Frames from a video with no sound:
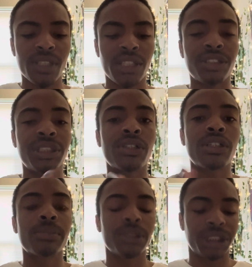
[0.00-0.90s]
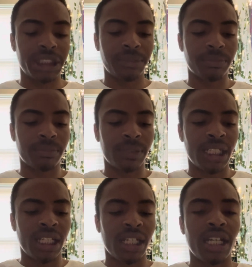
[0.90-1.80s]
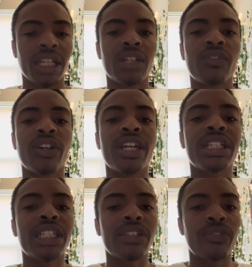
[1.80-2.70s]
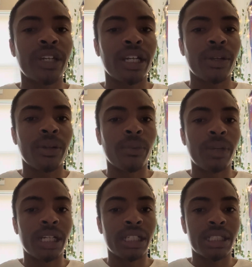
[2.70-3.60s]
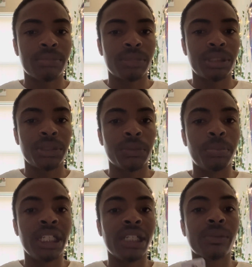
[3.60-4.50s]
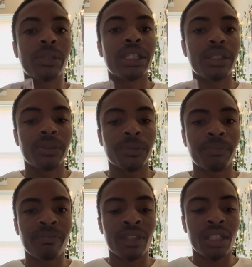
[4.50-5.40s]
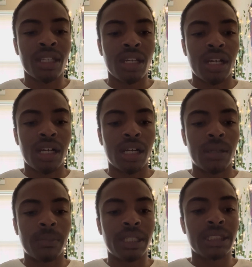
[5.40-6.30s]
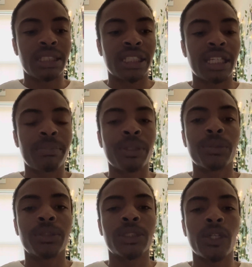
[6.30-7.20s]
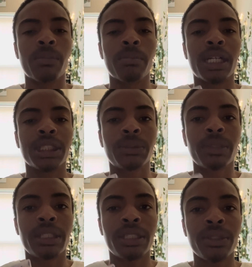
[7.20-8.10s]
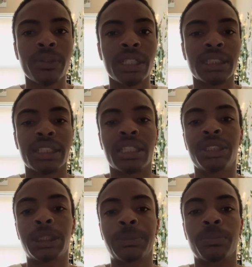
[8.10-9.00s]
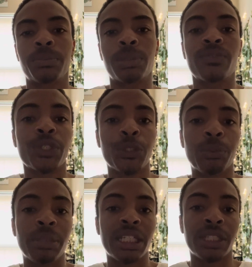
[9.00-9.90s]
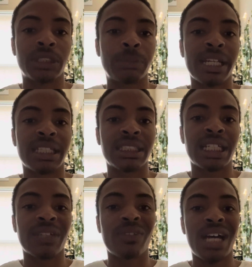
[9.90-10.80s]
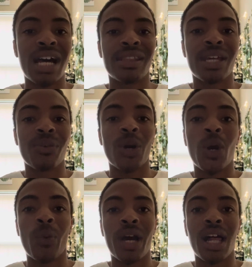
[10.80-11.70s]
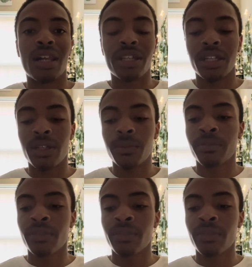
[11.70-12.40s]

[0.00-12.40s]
They're still on their bullshit and they're very indifferent when it comes to being with you. It's like they've been through so much with you. It's like they just prefer you be in their space. And if not, then oh well, you know?